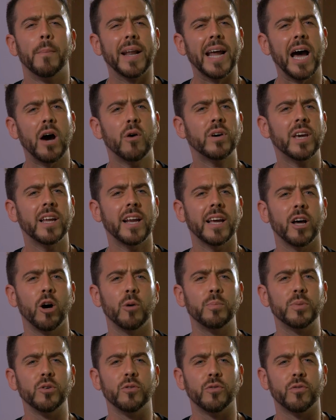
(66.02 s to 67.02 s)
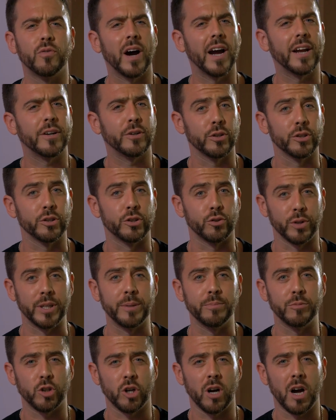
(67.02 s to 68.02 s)
But how can it help you find your
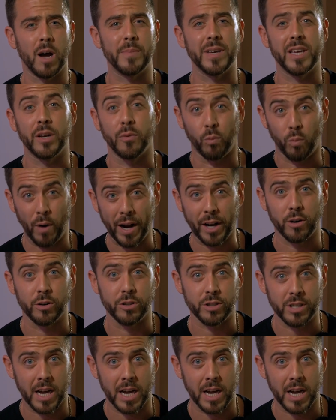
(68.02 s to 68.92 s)
dream job in record